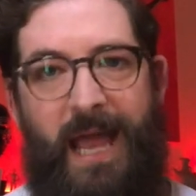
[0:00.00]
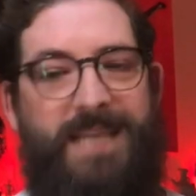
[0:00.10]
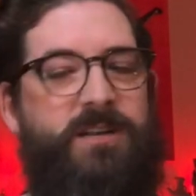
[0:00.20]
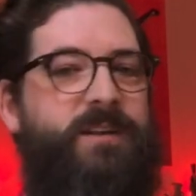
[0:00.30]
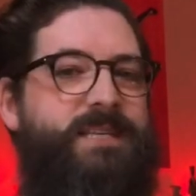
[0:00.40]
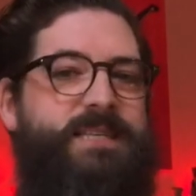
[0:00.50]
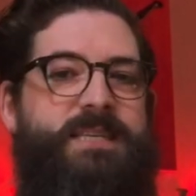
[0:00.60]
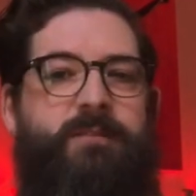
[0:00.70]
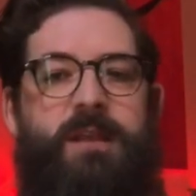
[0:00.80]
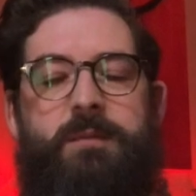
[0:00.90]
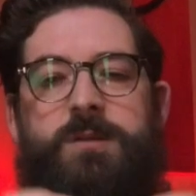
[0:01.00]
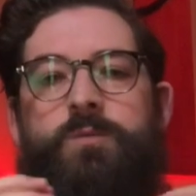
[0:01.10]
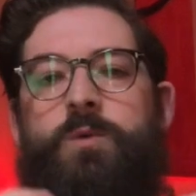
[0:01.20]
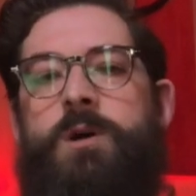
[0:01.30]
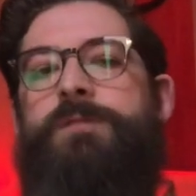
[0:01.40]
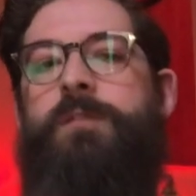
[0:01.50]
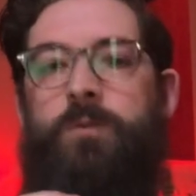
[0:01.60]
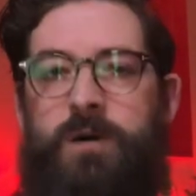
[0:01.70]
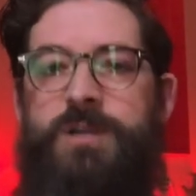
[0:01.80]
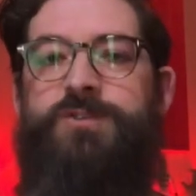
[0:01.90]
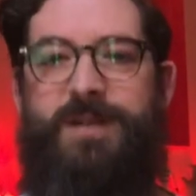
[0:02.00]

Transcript: It's not necessarily the most word for word